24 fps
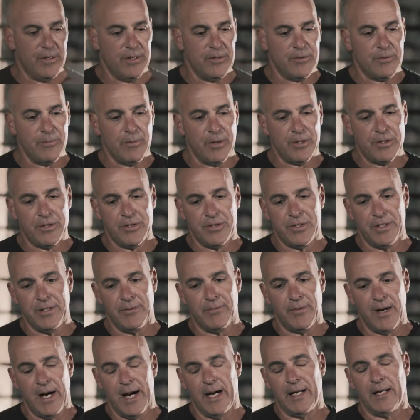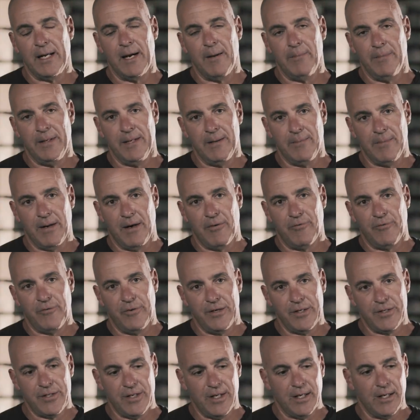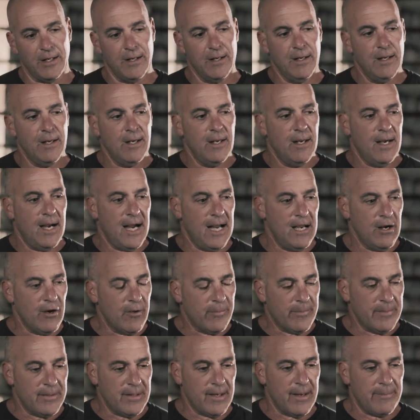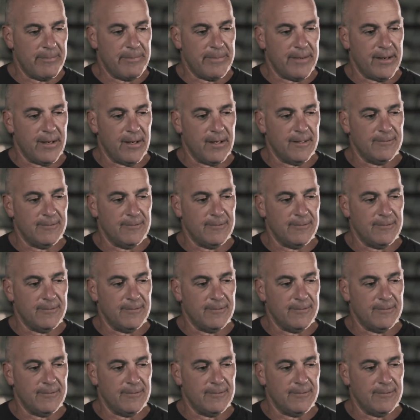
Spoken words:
and as much as he ragged on me about fishing, I opened up,